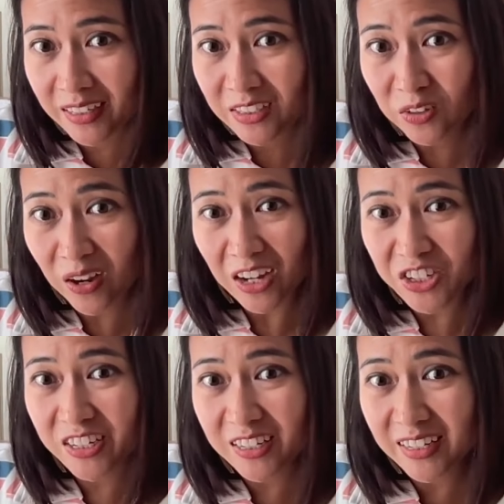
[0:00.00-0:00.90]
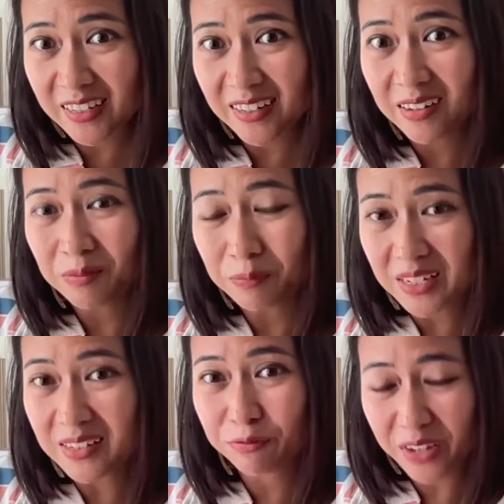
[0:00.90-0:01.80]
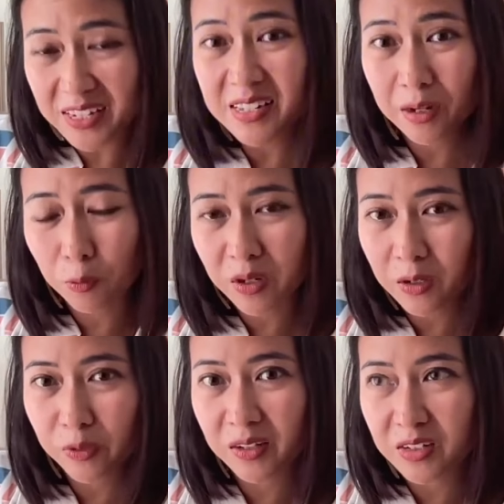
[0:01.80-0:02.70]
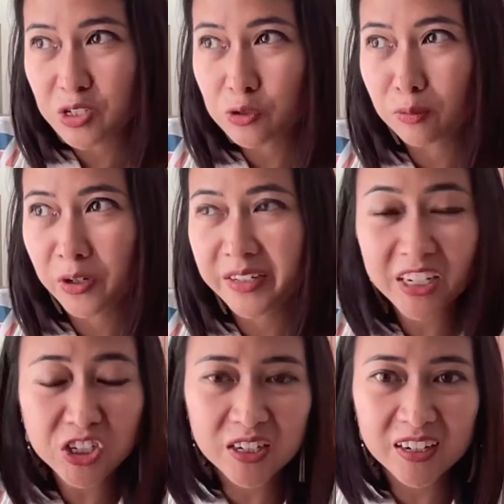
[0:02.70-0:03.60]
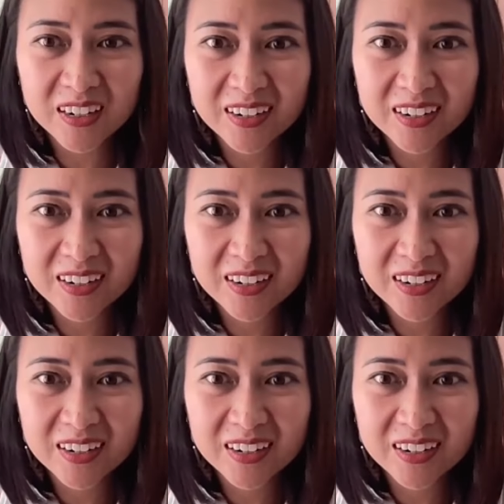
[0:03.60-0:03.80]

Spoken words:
to actually be facing a world where there's no more nature,